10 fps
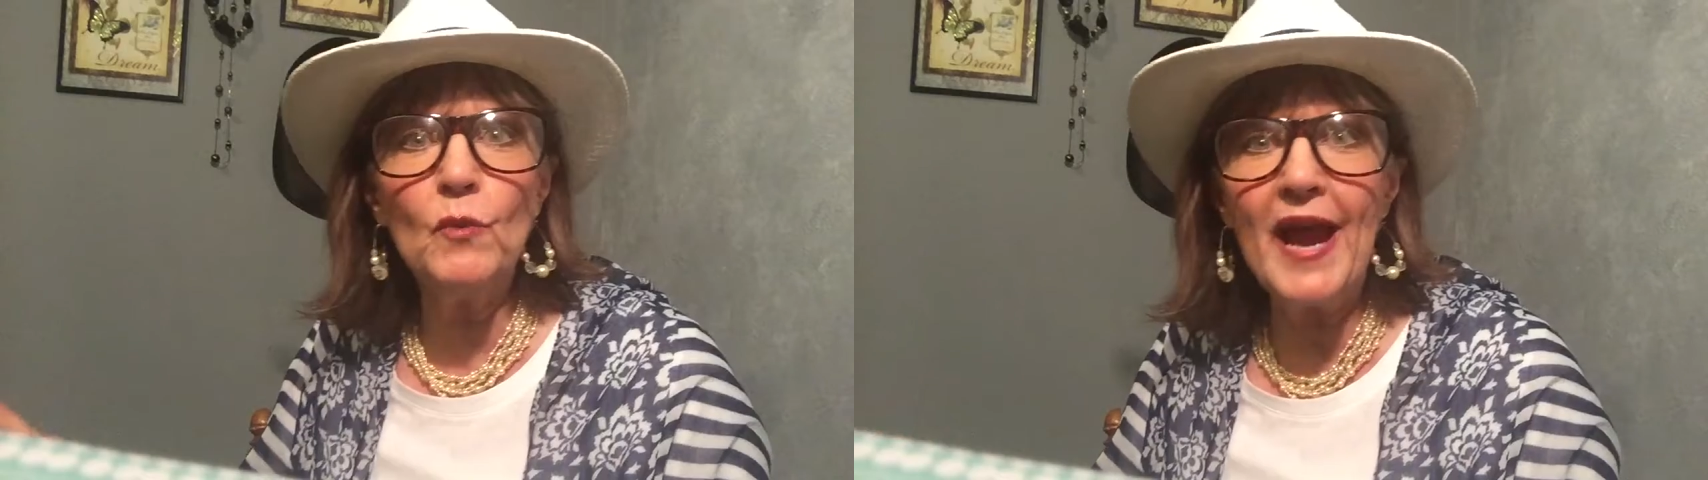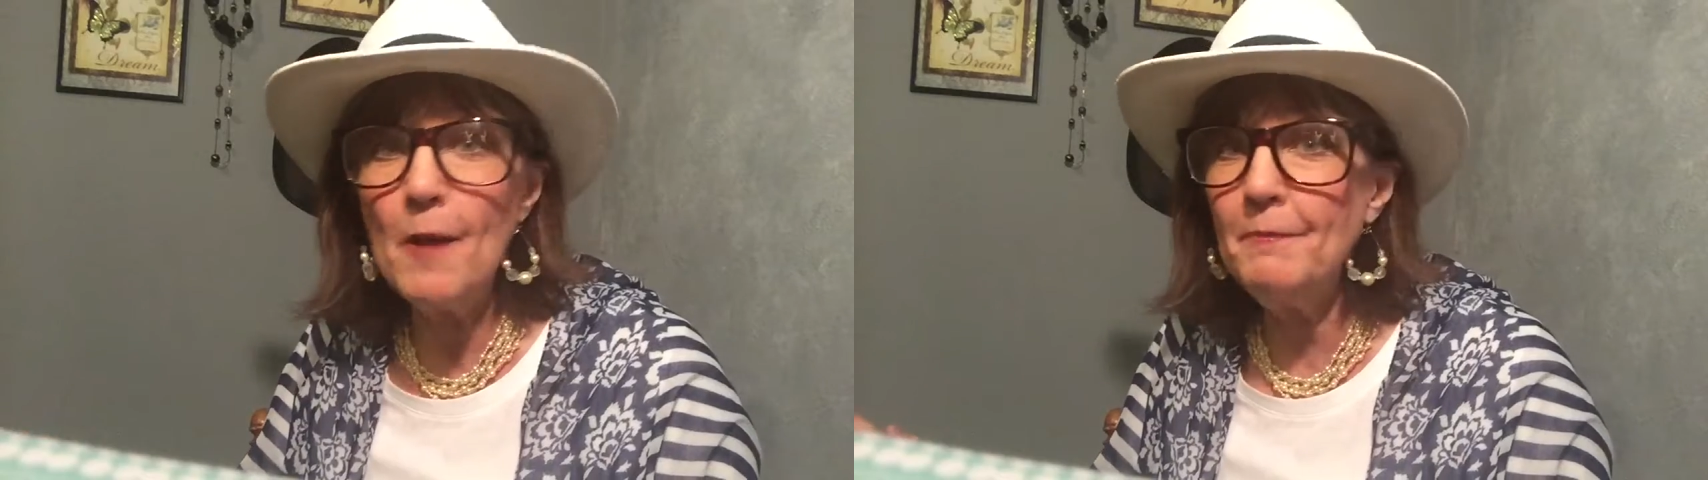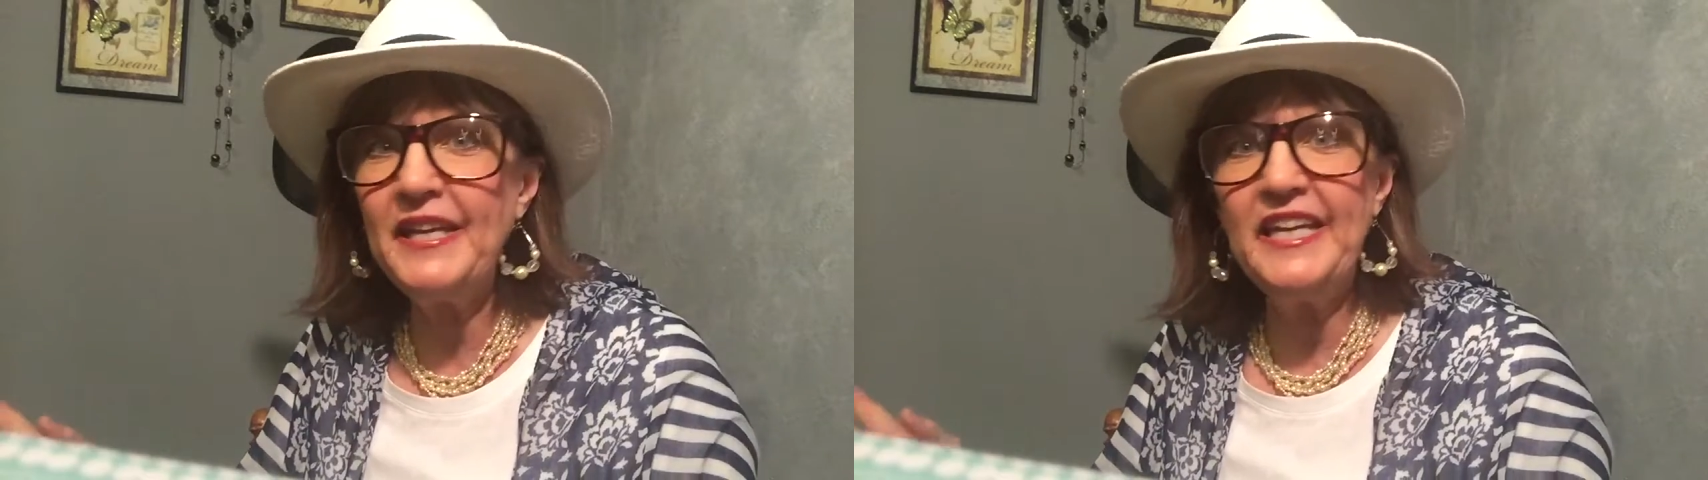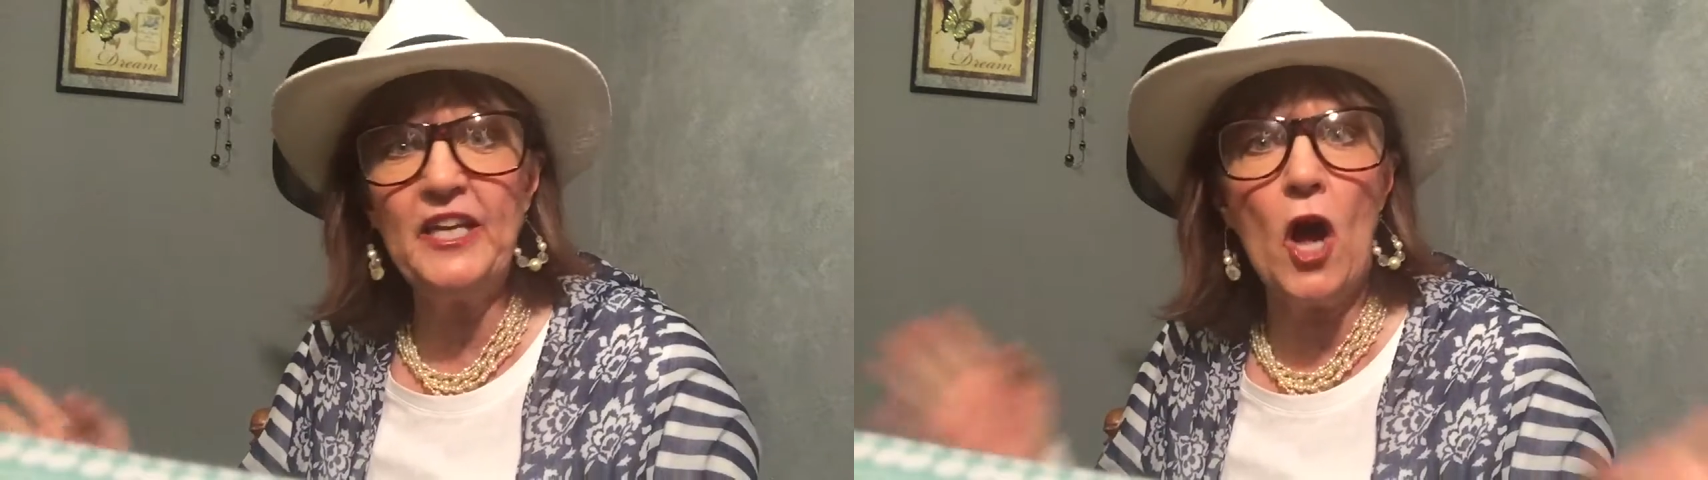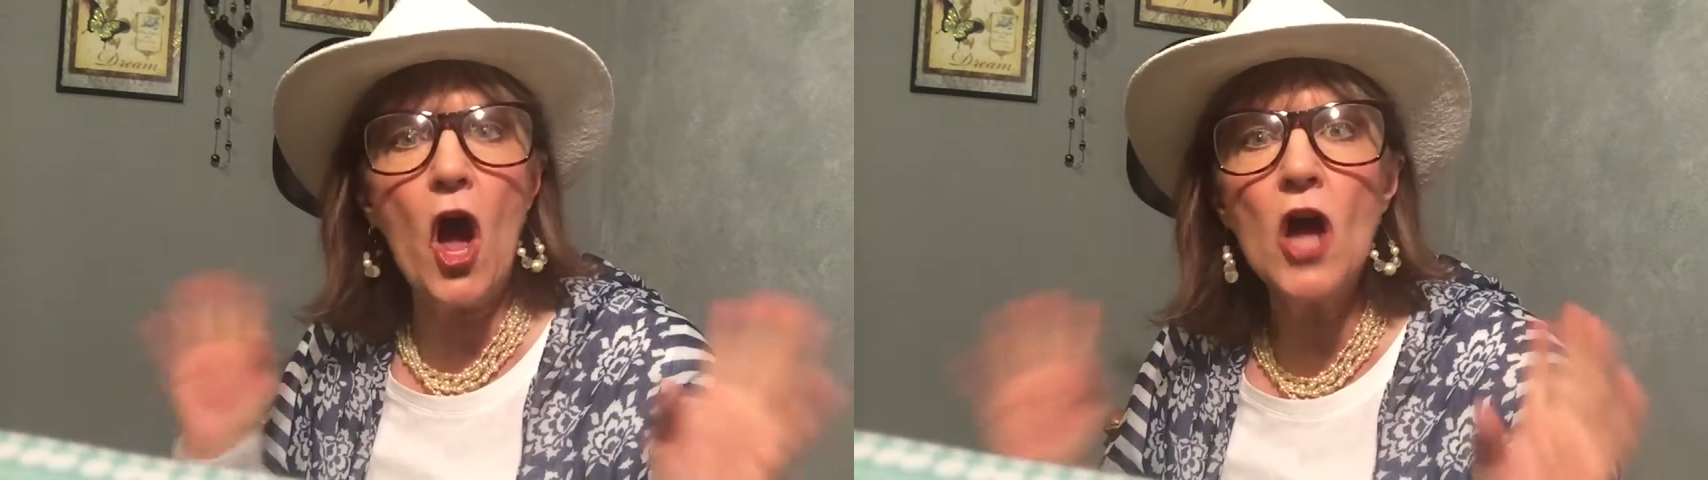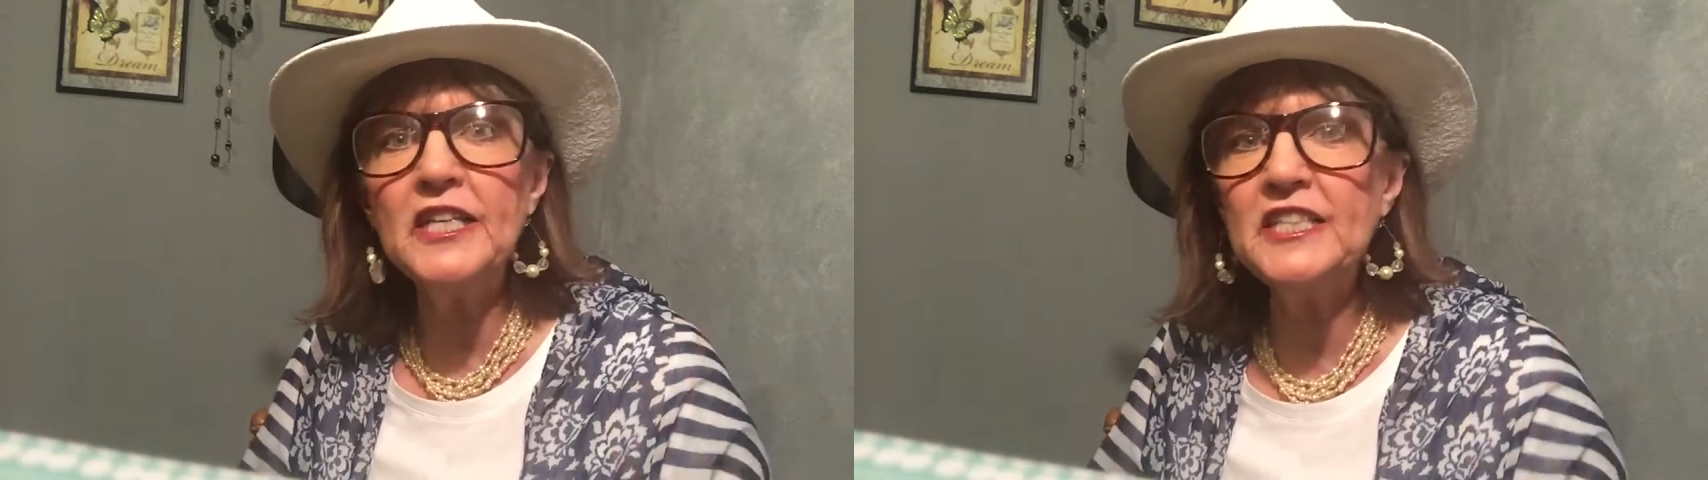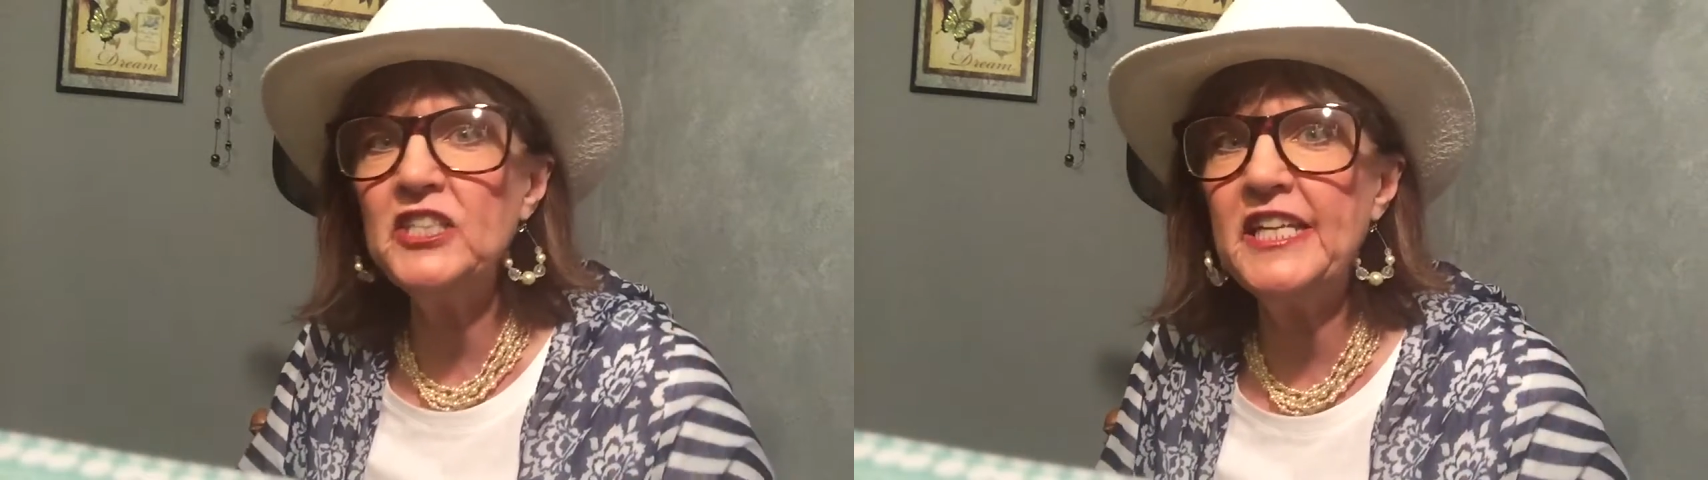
around being honest